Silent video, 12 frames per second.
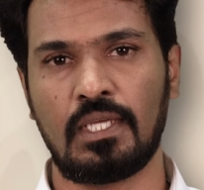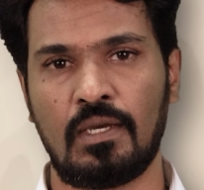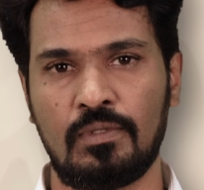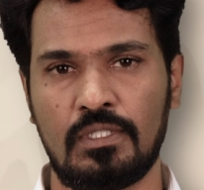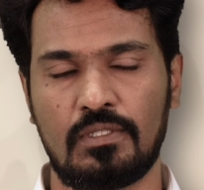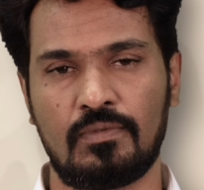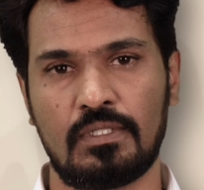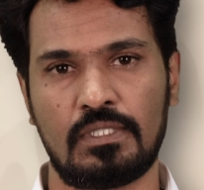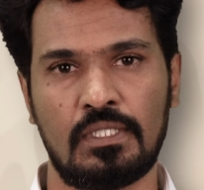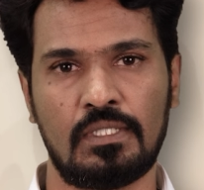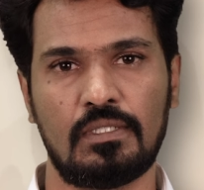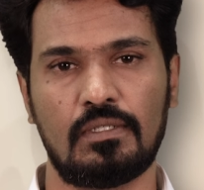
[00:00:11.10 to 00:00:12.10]
They have this
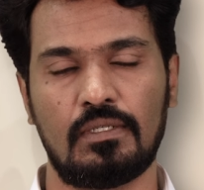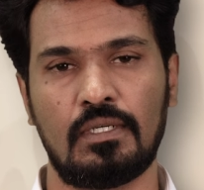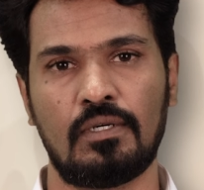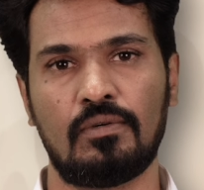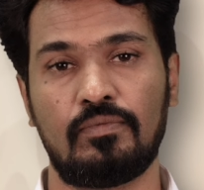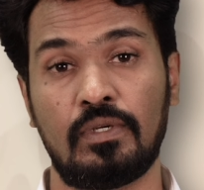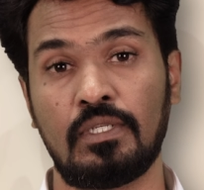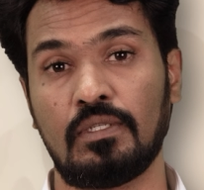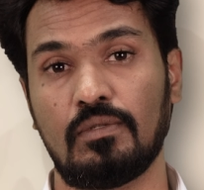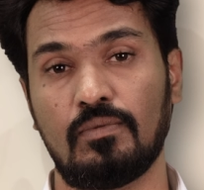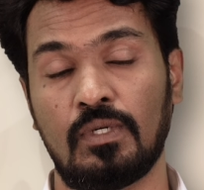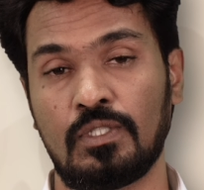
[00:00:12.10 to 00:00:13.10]
question, uh, when
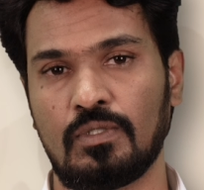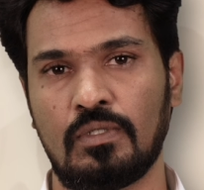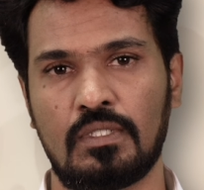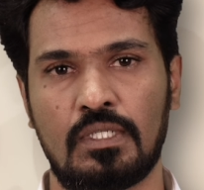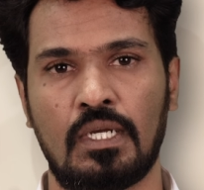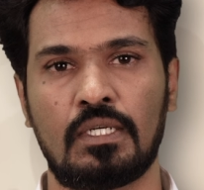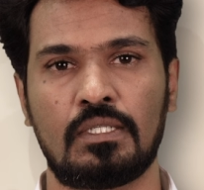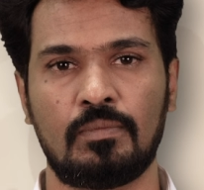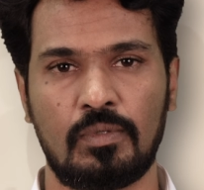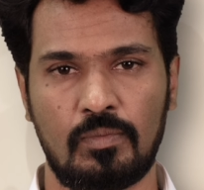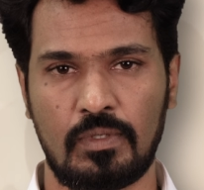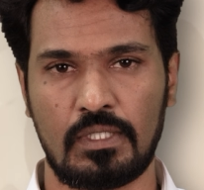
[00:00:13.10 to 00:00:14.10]
one should start the
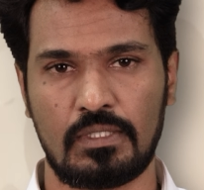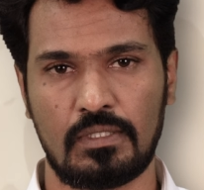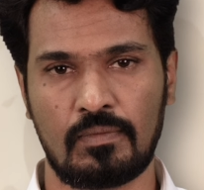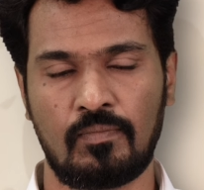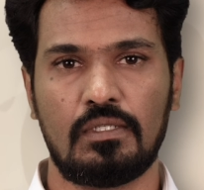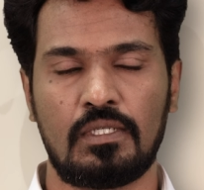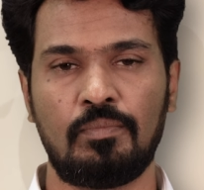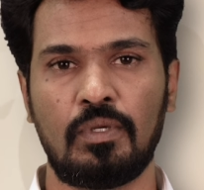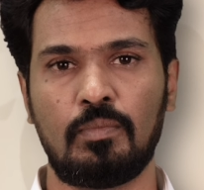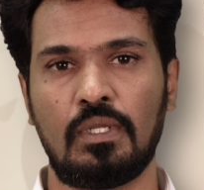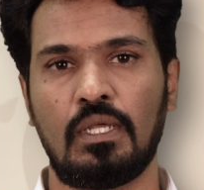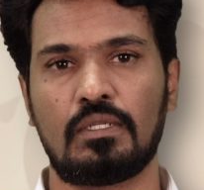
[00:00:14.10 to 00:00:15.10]
preparation. Some
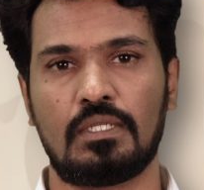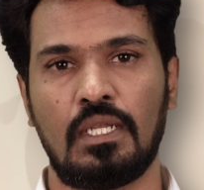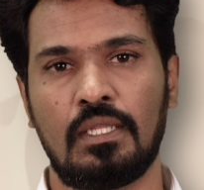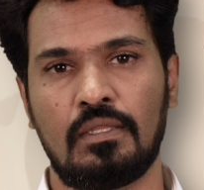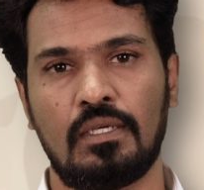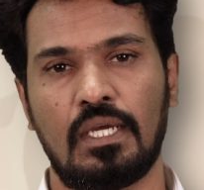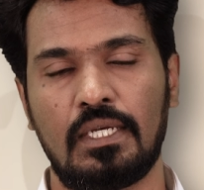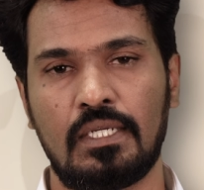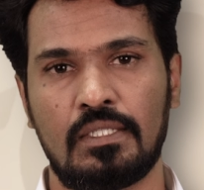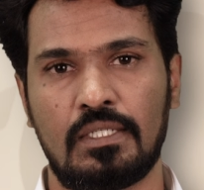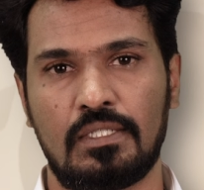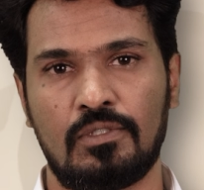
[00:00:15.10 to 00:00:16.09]
people are selling the
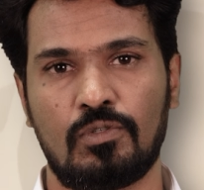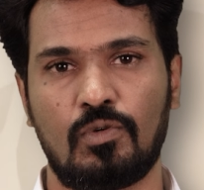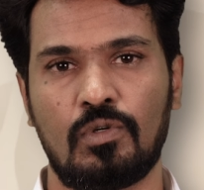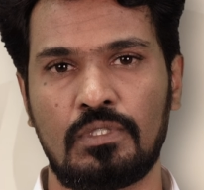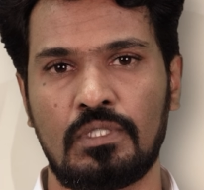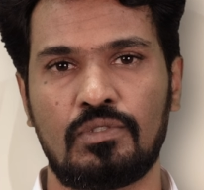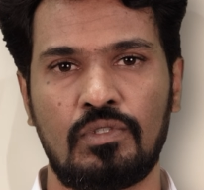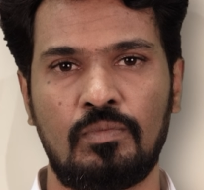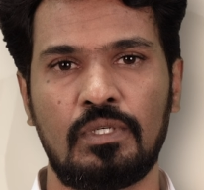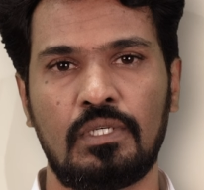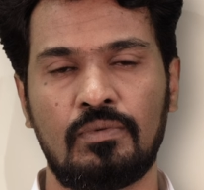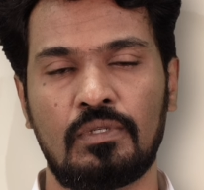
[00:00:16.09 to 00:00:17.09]
idea that, you know, coaching should
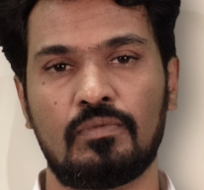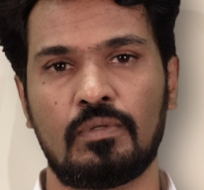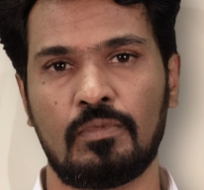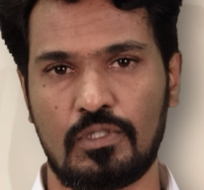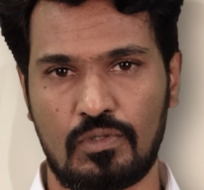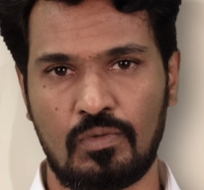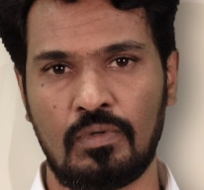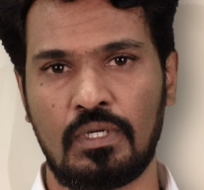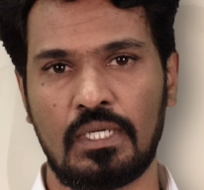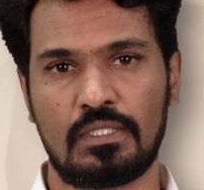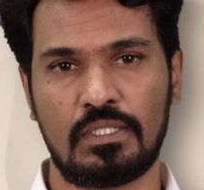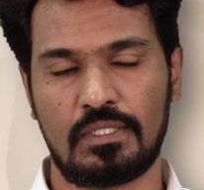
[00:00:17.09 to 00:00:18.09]
be given from the school
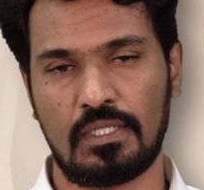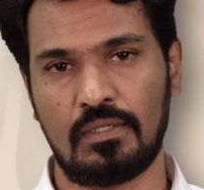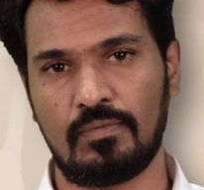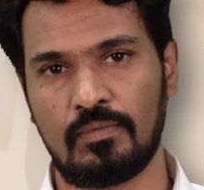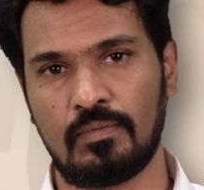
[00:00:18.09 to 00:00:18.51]
days itself.